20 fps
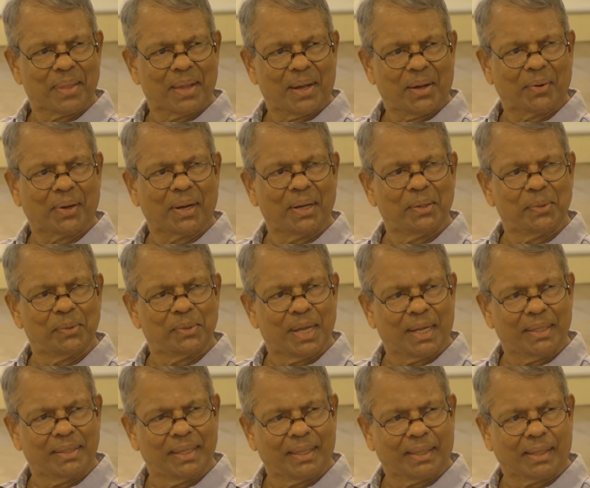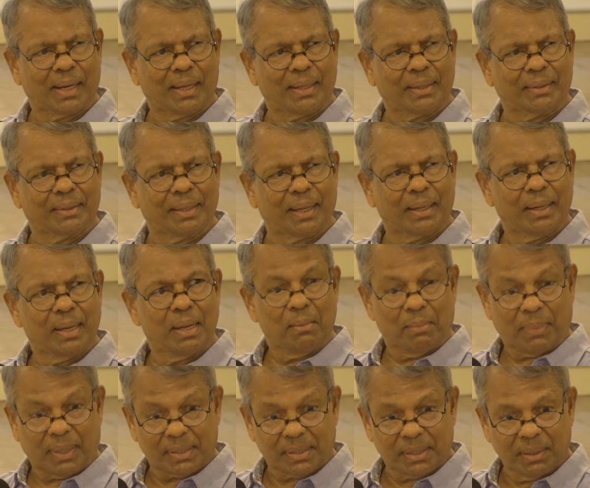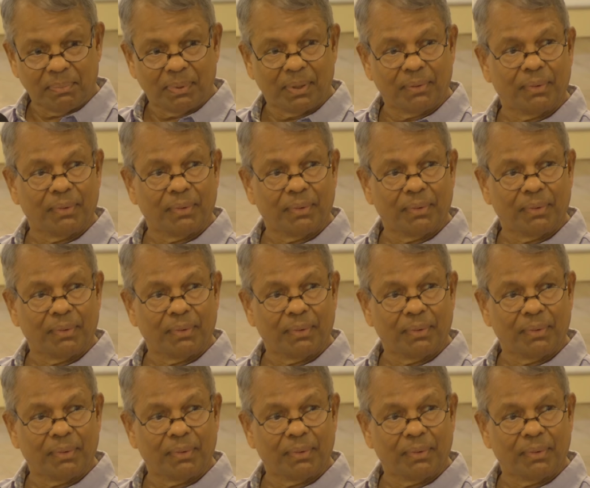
How can you judge it like that? But simply